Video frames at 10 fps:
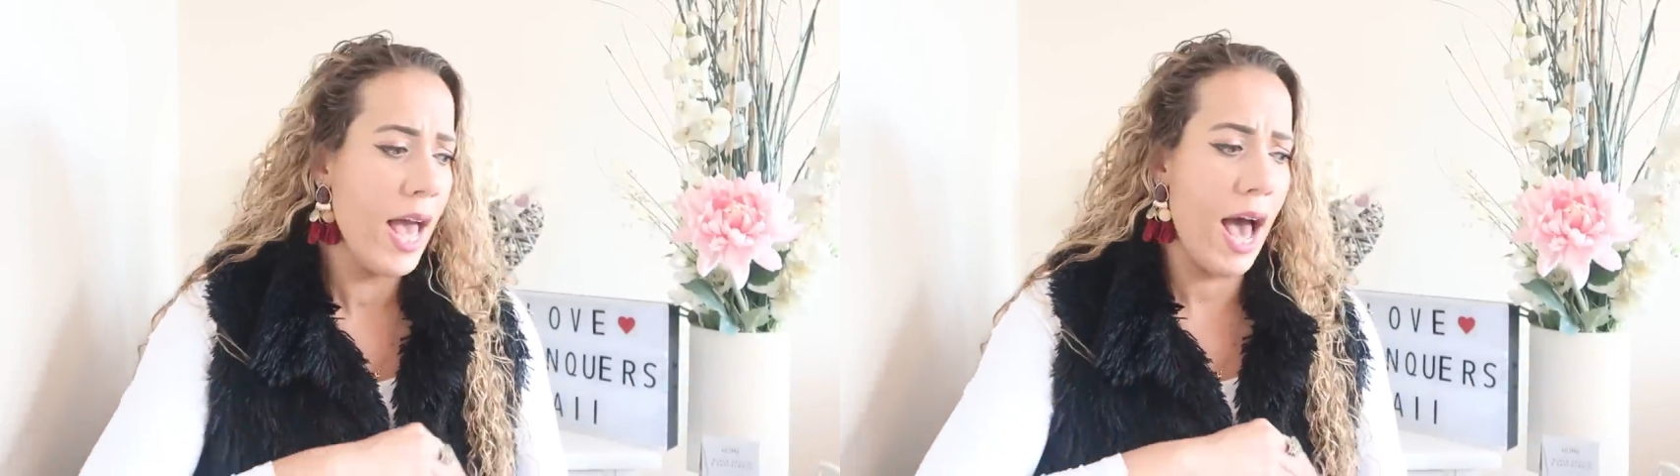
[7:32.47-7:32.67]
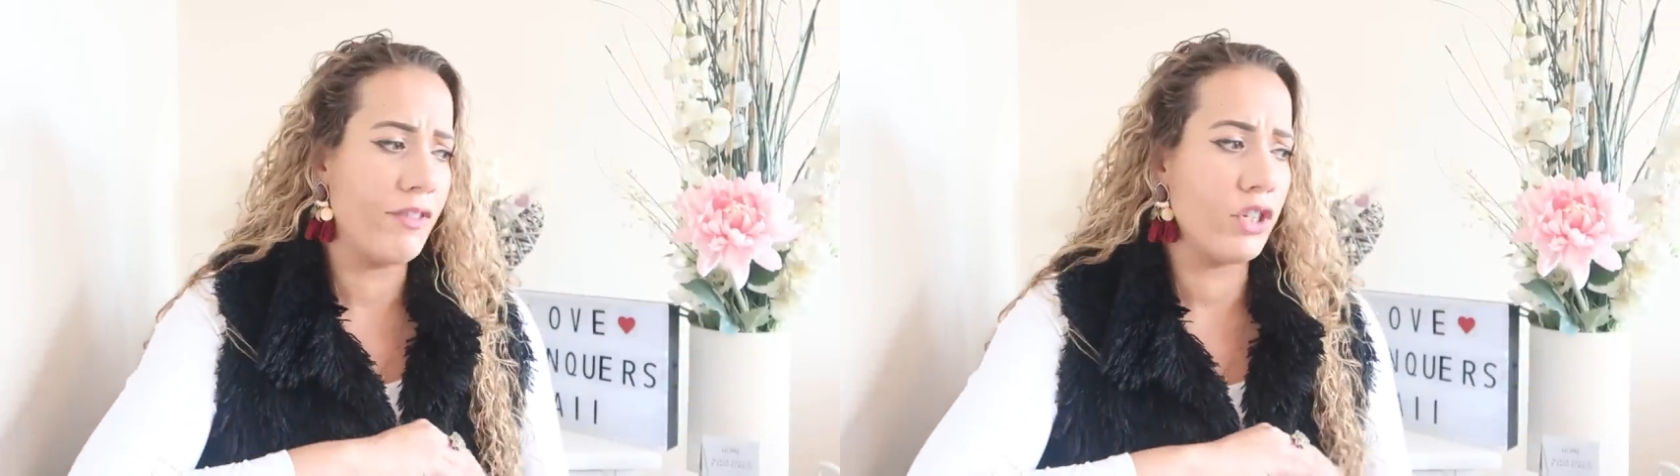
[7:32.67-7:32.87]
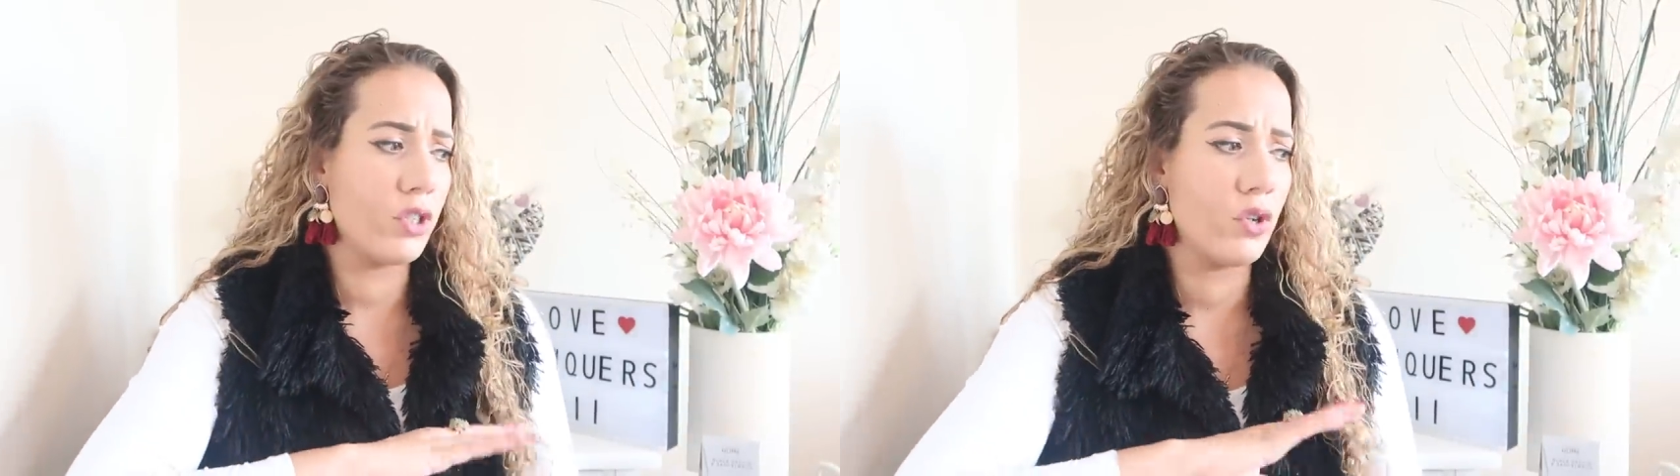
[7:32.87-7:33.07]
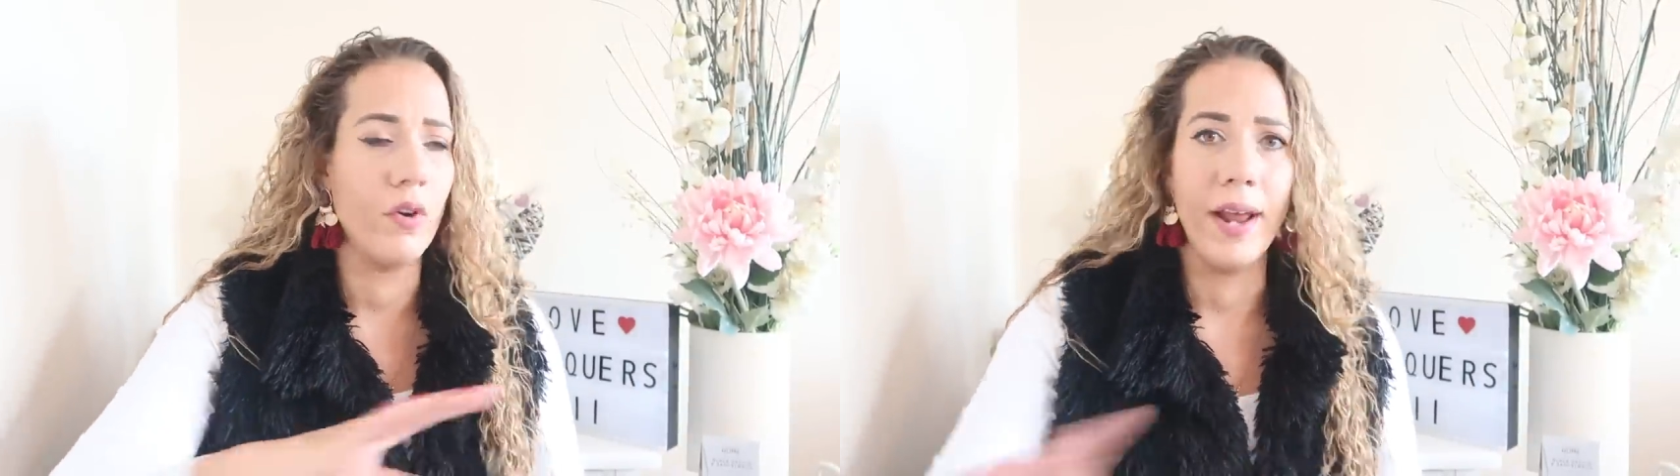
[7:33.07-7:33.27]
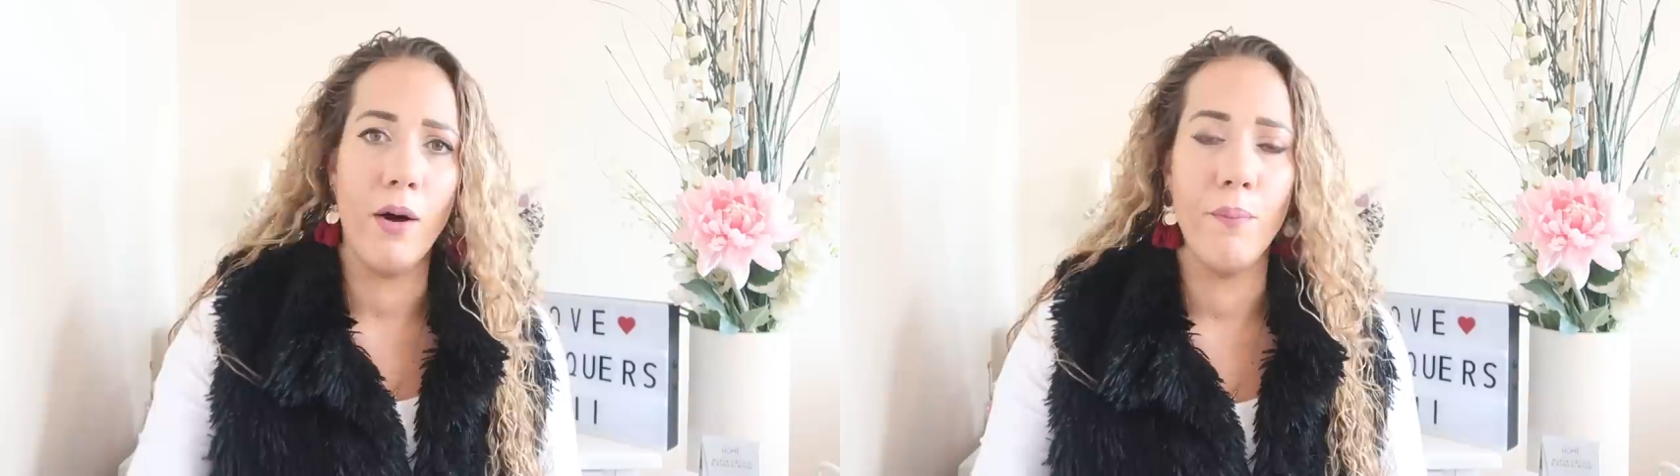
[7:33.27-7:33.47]
I haven't just
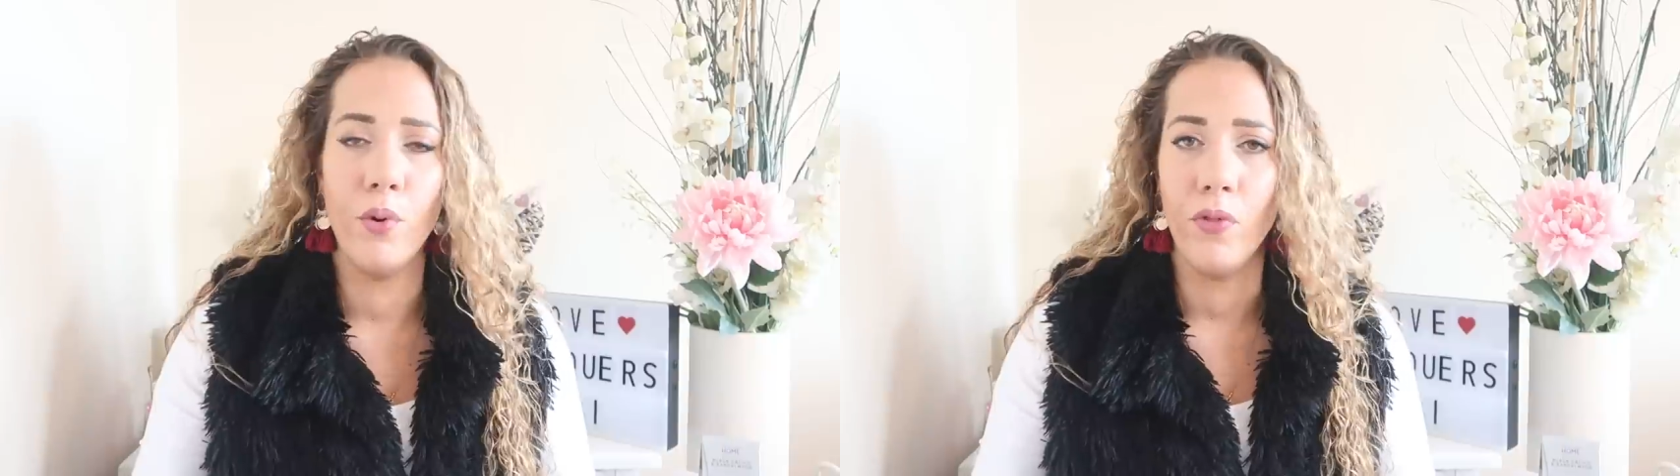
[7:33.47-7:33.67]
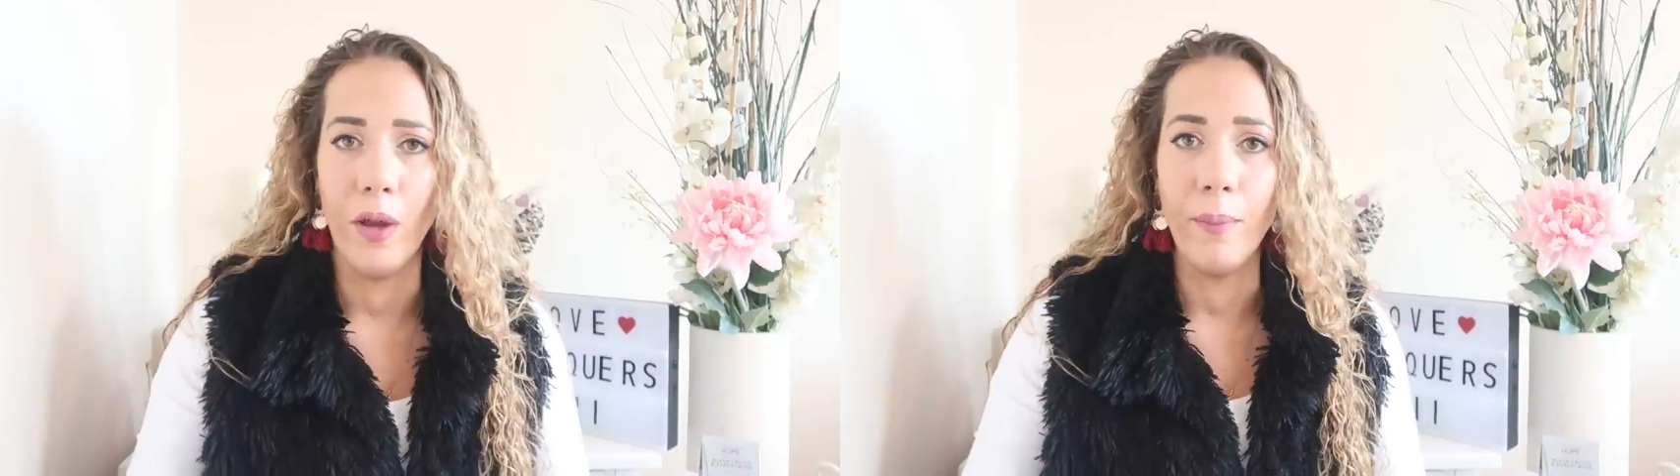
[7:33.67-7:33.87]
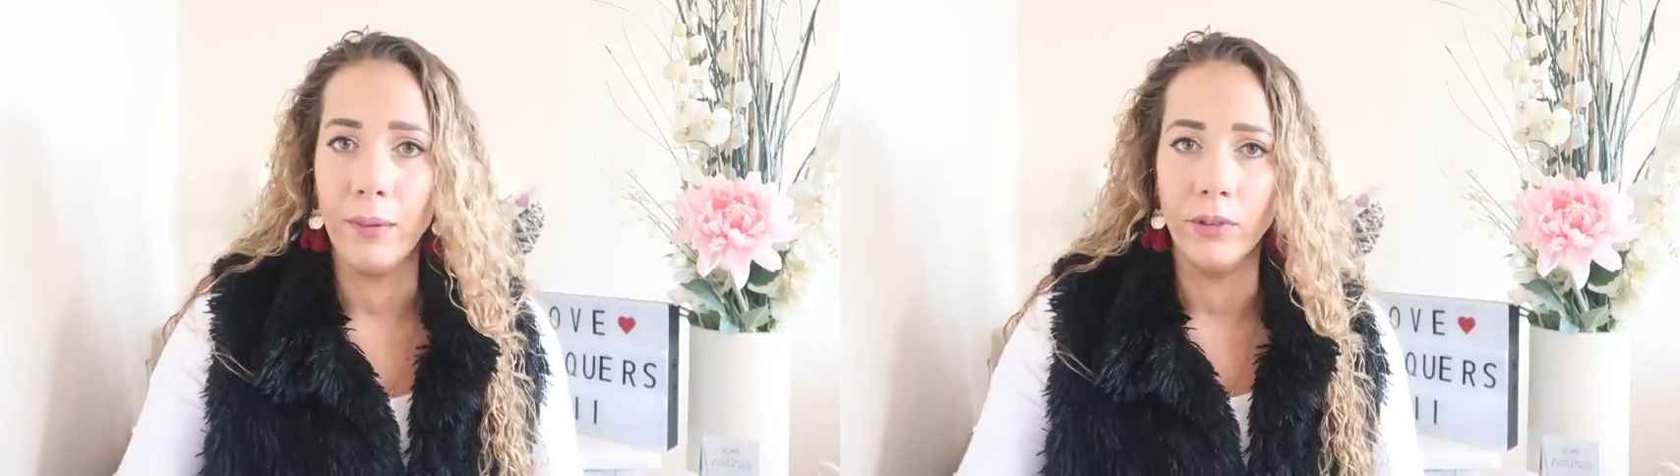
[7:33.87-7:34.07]
gone out and bought them.